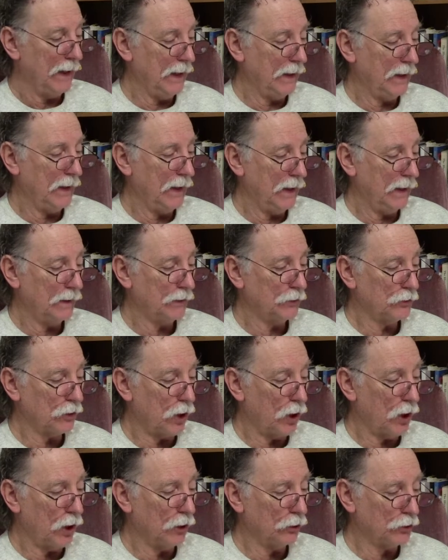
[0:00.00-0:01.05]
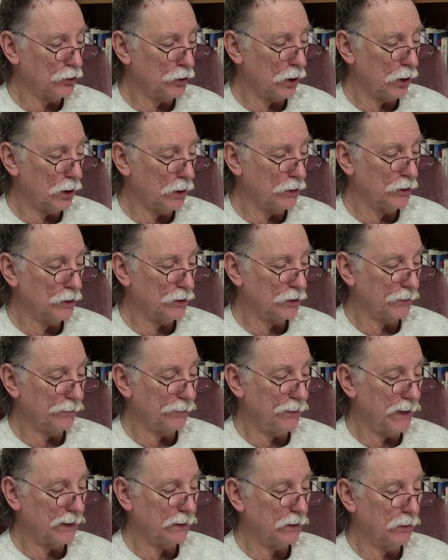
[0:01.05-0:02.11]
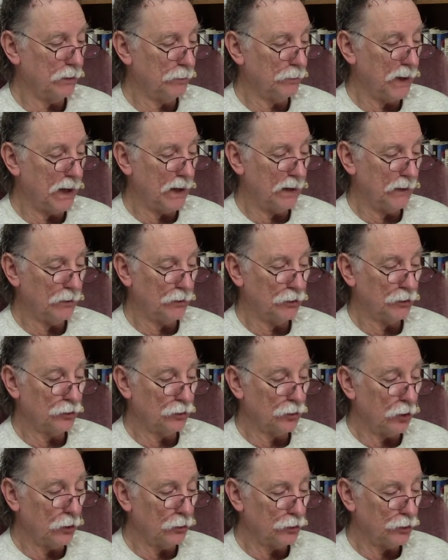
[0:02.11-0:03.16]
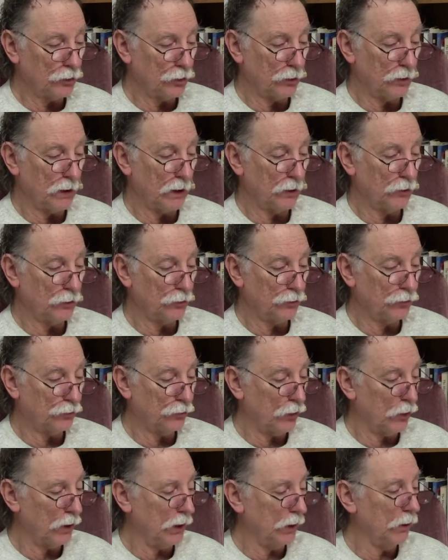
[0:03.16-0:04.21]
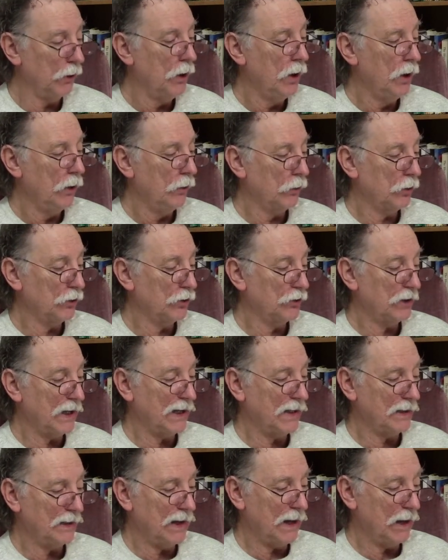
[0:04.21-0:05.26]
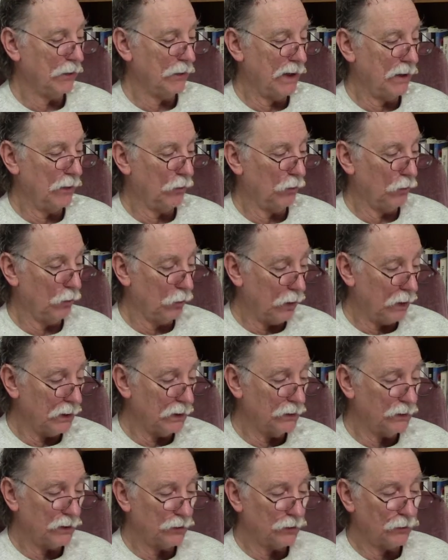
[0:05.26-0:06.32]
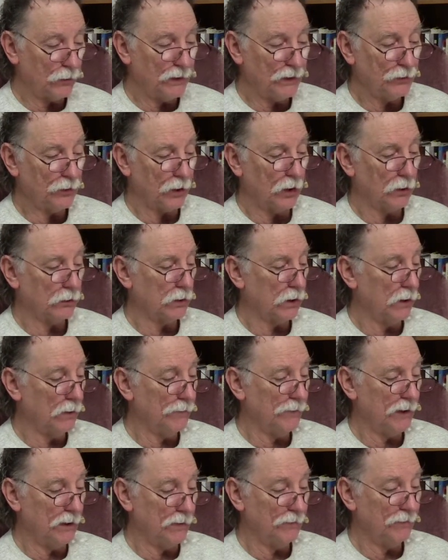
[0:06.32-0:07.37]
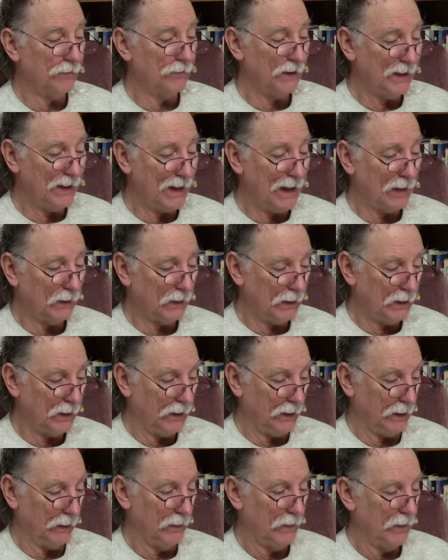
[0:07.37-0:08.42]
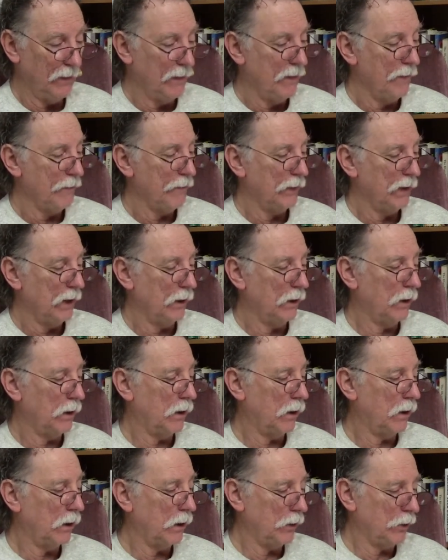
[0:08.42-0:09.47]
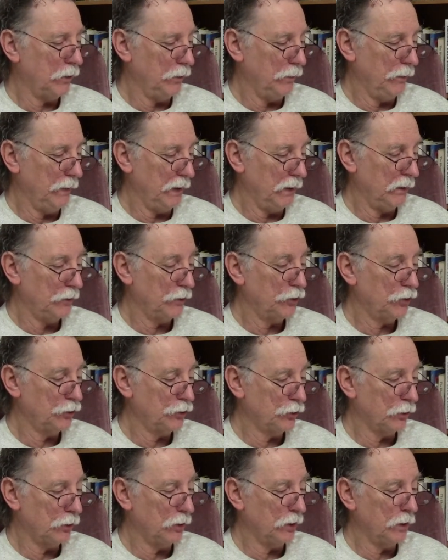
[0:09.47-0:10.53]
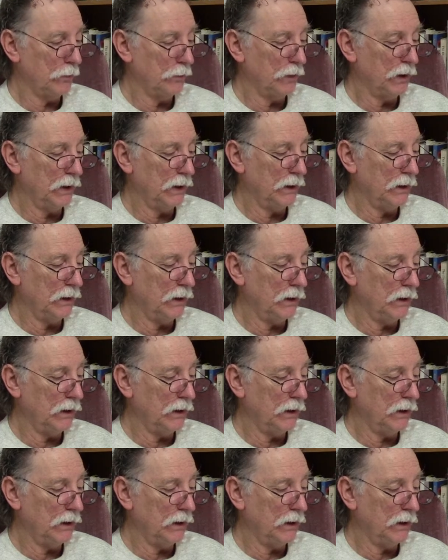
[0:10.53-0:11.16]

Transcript: and hence all charges affected by the sojourn on her soil were set down at once as a result of infidelity. An argument short but